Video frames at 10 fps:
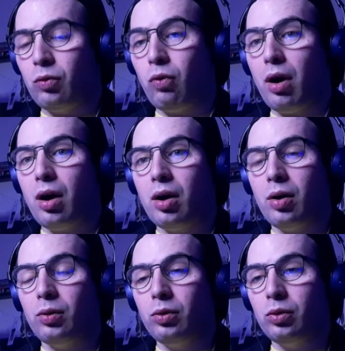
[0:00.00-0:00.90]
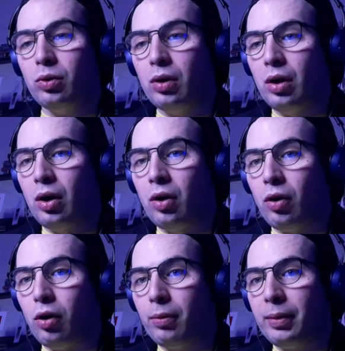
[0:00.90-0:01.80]
Wow,
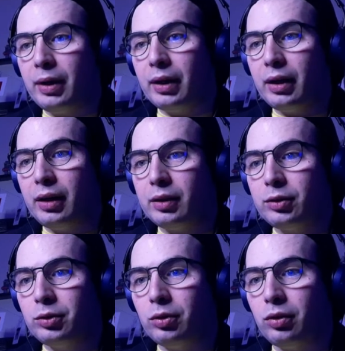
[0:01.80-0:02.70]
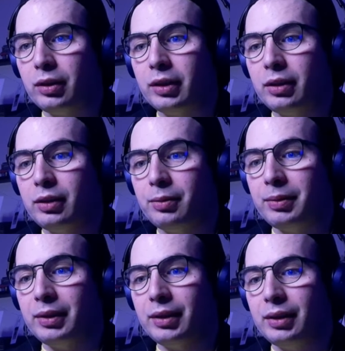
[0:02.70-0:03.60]
oh my god, so
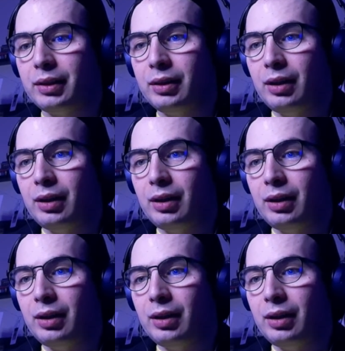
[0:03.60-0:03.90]
incredible.